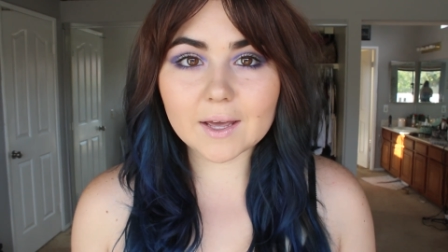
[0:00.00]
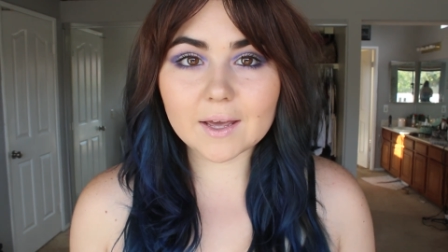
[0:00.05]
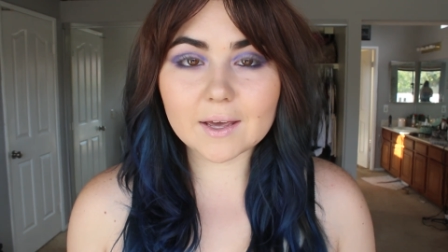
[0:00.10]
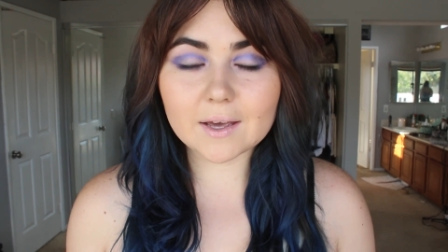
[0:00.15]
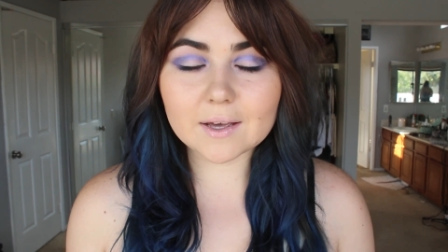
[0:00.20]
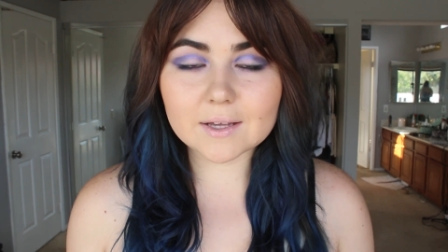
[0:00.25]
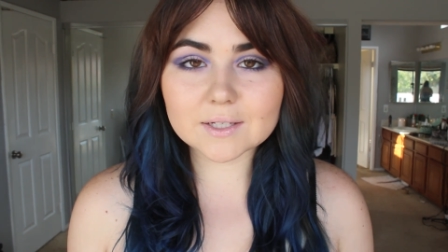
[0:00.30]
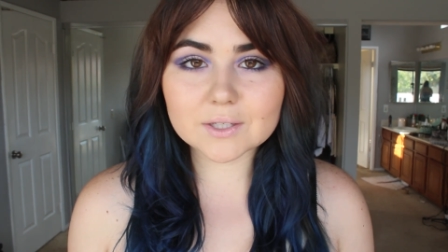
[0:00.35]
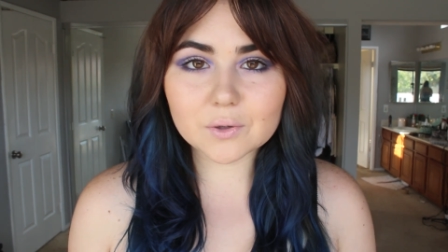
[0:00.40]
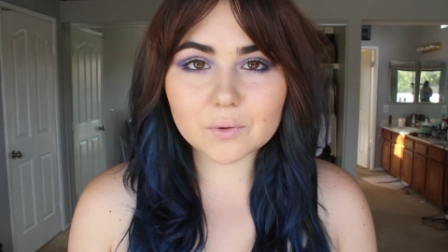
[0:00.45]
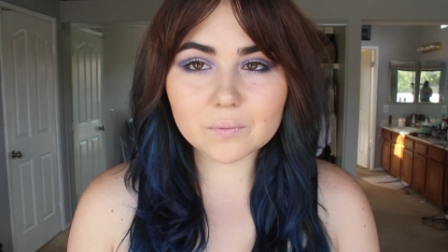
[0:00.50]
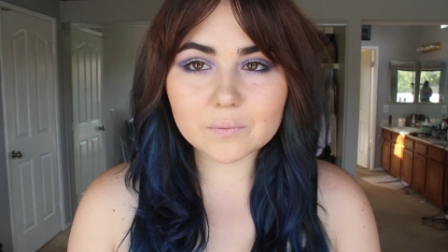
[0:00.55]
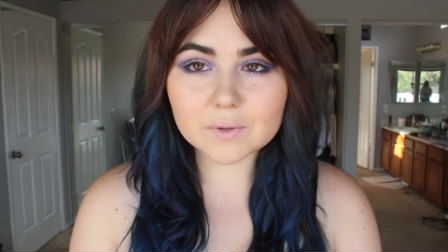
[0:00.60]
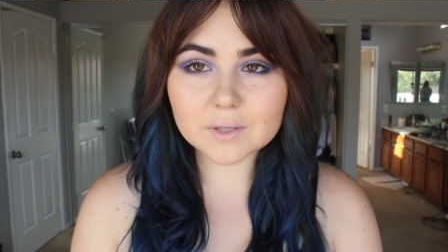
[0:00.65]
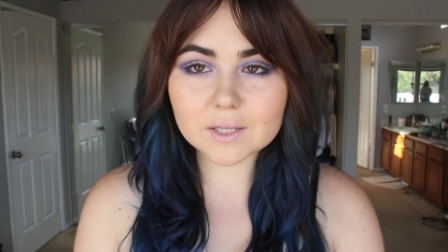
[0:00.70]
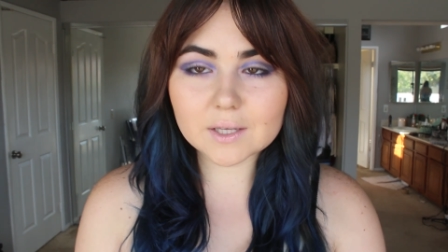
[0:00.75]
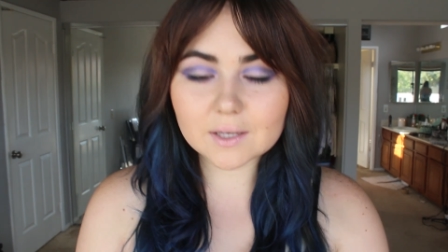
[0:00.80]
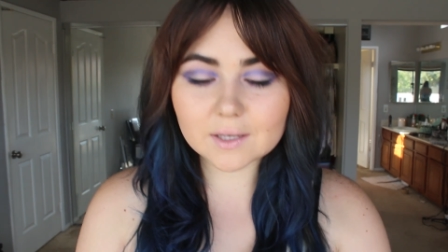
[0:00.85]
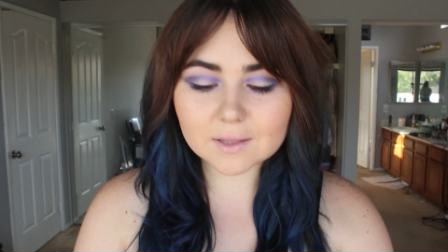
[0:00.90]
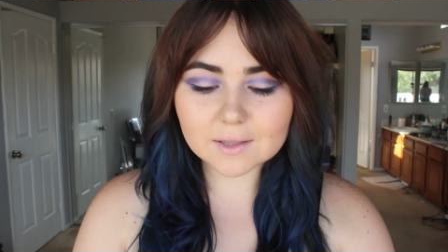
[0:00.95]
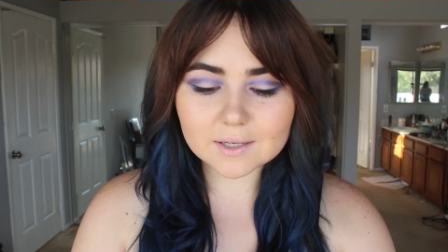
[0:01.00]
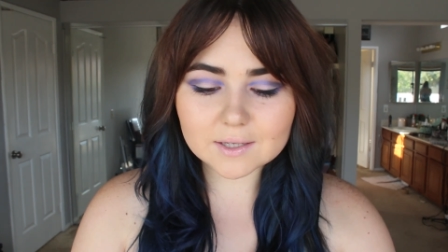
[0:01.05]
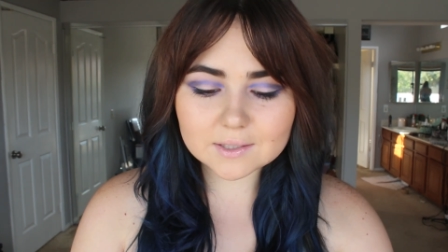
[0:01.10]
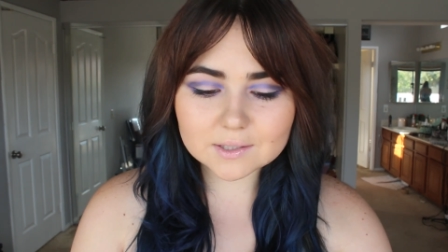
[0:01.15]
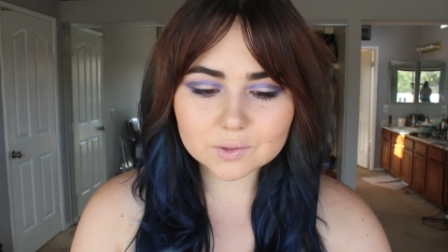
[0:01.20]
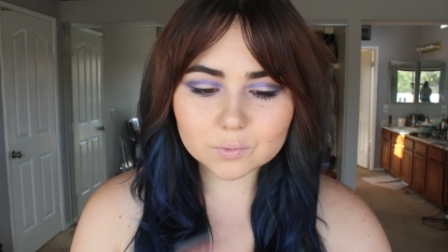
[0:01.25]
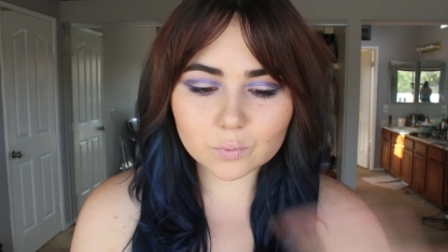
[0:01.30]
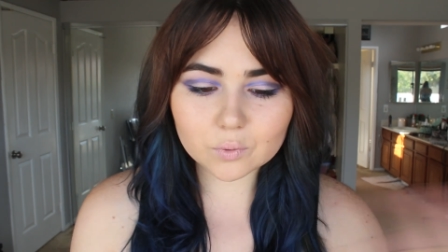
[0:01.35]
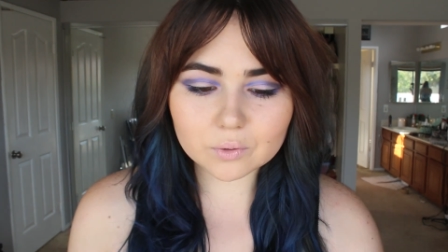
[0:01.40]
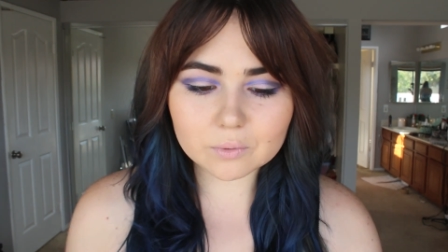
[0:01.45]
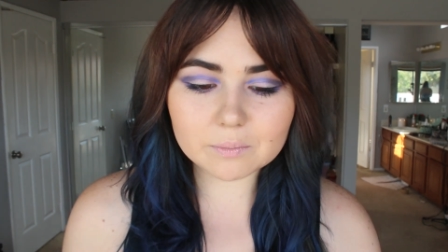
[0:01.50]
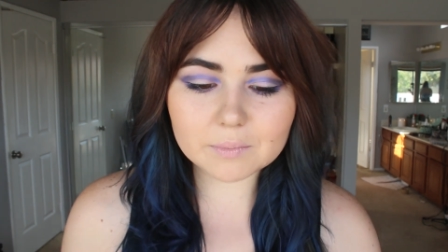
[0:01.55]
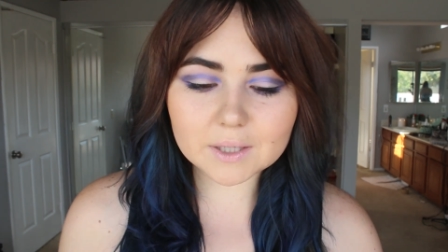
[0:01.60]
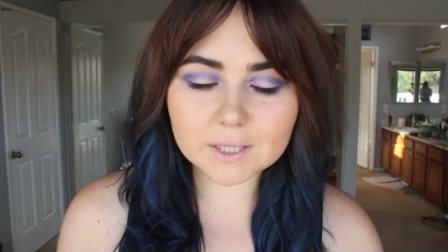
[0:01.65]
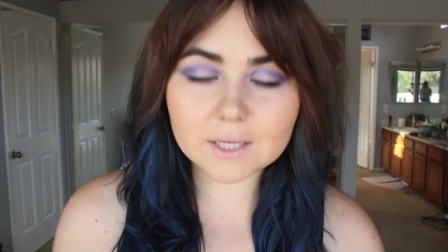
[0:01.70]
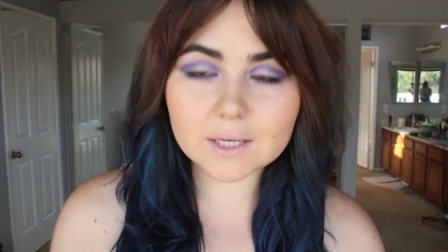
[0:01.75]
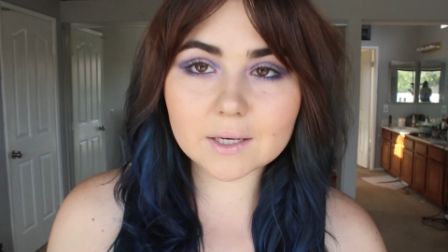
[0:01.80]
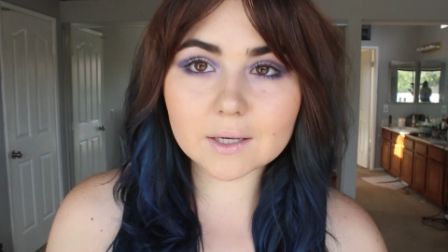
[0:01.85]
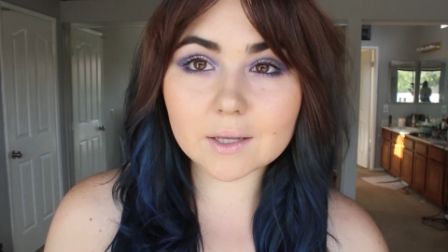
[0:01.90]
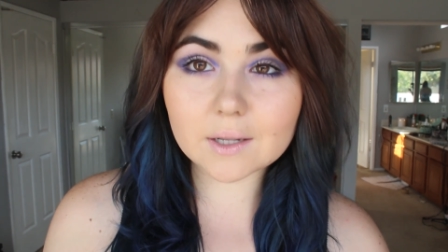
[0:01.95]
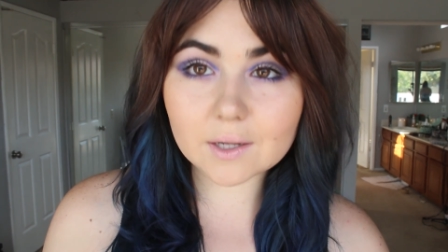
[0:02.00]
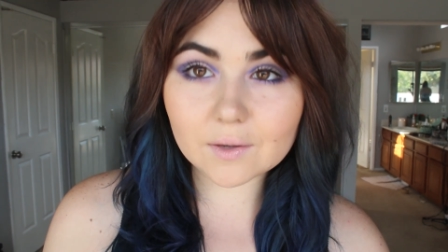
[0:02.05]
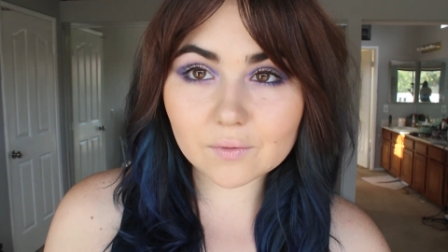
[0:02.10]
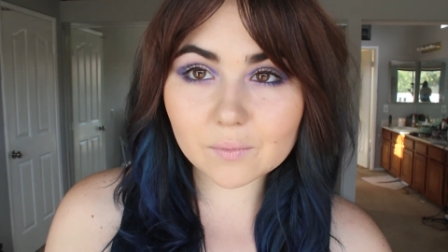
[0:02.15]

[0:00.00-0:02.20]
and hopefully this will be an